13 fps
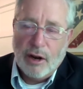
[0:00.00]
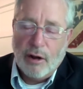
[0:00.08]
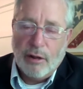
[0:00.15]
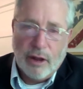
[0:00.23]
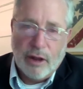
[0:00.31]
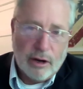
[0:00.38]

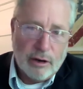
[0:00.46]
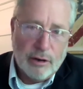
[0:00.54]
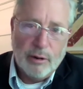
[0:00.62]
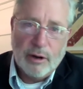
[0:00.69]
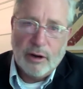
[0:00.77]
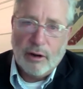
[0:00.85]
they're
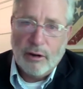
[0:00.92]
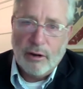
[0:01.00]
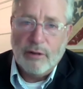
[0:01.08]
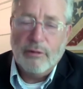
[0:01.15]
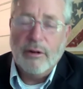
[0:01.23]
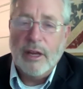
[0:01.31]
doing
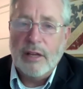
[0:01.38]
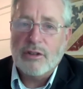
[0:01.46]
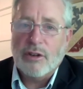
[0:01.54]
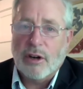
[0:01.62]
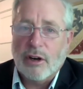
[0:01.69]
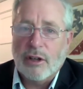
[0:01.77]
good
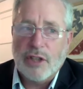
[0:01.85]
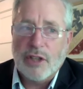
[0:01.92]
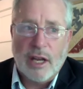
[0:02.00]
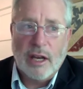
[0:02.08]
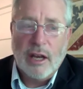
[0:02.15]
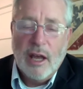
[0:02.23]
research
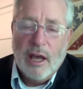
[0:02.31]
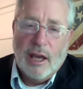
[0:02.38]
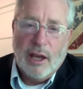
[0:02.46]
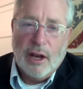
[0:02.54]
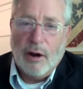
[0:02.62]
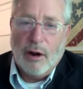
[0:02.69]
and
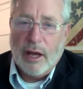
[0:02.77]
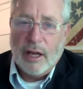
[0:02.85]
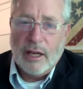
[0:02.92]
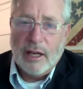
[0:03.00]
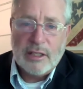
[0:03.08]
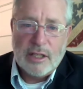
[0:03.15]

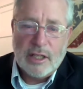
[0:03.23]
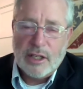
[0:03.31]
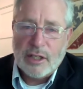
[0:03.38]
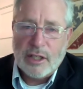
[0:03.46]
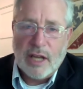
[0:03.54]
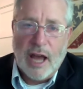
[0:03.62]
it's
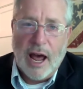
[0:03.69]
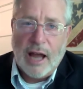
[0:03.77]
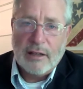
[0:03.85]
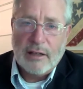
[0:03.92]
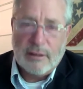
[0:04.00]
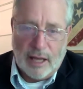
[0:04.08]
just
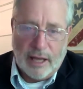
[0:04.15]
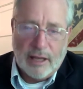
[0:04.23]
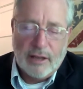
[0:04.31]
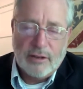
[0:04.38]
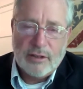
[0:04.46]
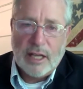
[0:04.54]
not,
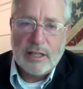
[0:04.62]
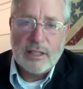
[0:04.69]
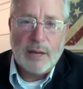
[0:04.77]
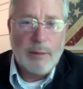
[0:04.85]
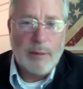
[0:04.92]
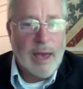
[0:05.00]
like you said,
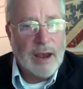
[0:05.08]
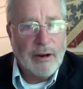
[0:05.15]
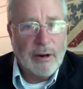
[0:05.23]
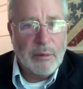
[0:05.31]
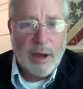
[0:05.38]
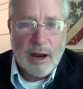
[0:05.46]
some
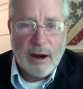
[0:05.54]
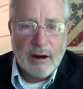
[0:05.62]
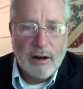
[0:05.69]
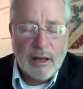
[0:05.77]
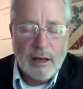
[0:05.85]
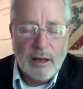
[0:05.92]
angry
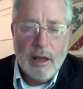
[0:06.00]
parent,